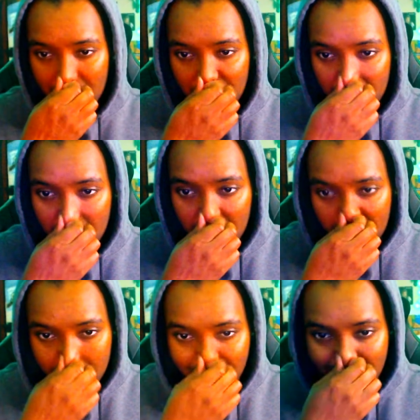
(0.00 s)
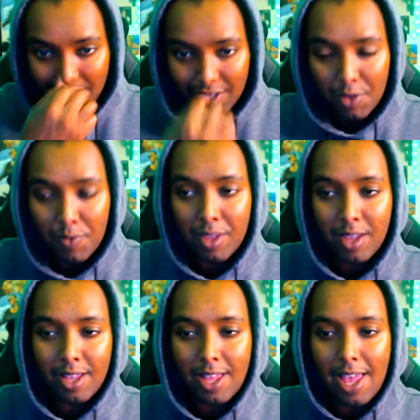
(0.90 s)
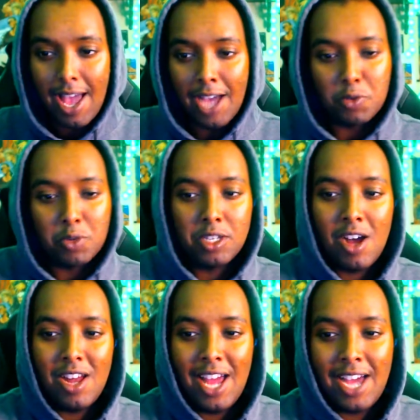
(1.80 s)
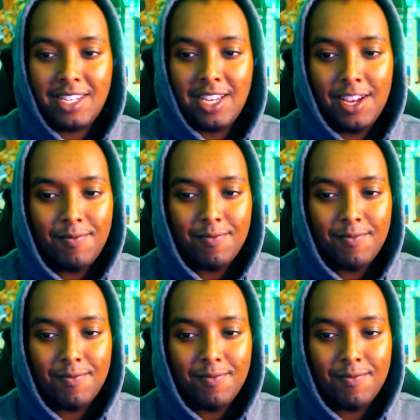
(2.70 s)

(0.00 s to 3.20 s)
is here, as we saw last time.